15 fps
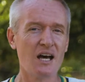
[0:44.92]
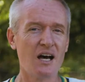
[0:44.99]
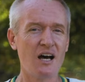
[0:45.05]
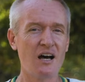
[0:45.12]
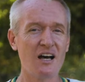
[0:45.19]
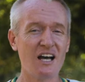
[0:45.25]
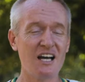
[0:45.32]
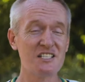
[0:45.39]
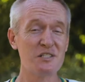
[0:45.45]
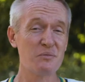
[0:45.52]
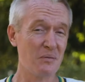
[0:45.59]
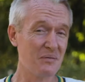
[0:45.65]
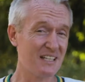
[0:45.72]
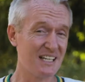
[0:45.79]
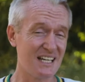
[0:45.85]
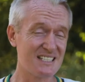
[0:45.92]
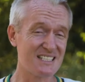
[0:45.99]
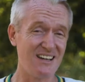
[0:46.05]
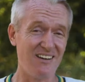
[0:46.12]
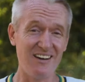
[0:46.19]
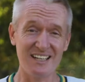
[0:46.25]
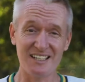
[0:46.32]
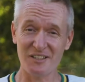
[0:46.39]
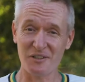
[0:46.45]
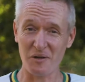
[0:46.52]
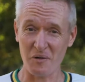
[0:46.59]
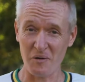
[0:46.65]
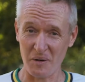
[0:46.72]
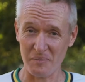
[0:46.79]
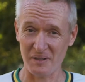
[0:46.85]
As you probably guessed, I didn't
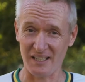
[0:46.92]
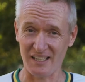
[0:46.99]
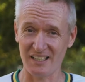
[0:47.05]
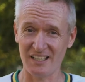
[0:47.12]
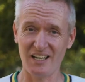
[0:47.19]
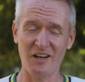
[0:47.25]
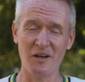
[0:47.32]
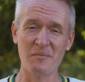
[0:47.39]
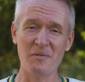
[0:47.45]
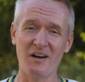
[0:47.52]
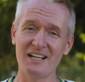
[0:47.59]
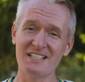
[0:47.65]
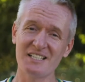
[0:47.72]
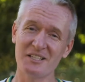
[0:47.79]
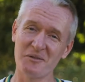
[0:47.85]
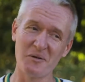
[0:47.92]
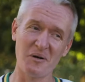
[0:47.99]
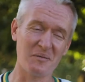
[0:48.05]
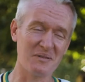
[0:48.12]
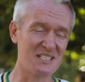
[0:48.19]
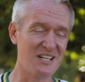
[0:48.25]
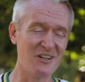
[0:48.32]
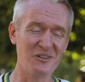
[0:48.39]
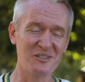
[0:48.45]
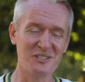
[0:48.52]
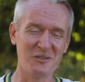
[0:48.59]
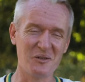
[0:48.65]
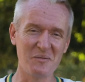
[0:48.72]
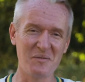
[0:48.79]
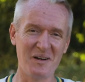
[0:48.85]
grow up here. I actually grew up, there's a long
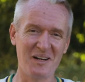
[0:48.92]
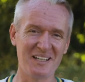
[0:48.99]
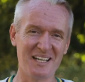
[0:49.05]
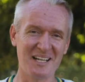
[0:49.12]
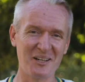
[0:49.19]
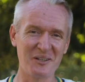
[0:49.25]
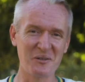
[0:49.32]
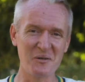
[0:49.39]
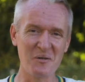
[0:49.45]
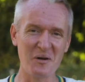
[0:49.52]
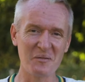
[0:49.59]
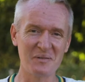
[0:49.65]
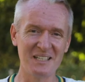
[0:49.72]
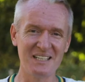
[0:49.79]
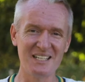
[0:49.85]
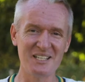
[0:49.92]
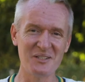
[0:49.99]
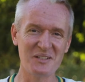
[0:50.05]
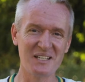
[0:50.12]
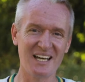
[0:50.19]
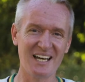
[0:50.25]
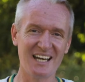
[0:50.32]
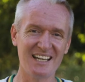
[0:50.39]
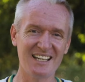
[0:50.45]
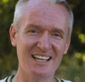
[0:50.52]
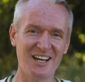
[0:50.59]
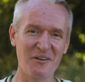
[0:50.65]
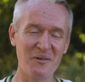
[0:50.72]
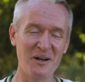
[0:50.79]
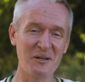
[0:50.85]
story behind that. I grew up in the UK,
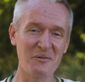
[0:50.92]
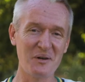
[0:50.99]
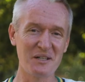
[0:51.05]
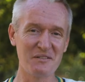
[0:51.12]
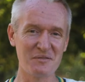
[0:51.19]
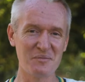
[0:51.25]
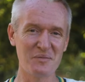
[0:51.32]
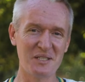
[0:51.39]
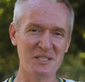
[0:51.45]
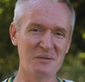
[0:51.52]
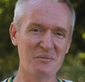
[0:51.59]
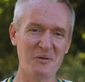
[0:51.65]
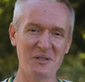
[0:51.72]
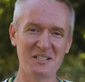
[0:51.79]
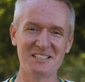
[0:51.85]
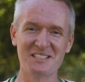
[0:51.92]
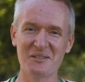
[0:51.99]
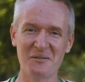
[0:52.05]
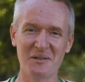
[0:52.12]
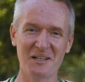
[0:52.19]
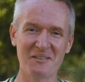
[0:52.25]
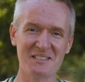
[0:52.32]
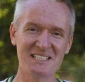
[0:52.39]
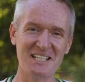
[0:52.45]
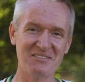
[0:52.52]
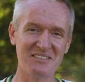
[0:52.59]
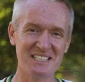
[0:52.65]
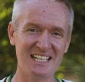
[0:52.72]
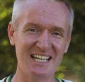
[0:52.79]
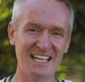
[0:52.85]
I ran away from British boarding school when I was
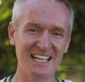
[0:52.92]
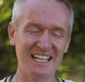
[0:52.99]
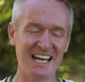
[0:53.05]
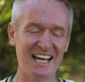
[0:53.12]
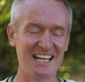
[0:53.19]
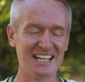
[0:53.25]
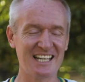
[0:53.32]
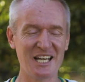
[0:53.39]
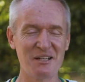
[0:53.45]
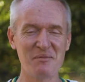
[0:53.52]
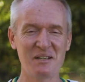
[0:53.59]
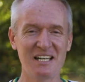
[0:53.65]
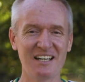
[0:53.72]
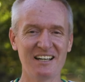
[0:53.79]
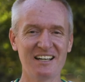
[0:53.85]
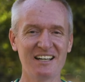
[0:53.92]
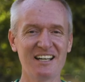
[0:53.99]
17 and I came here.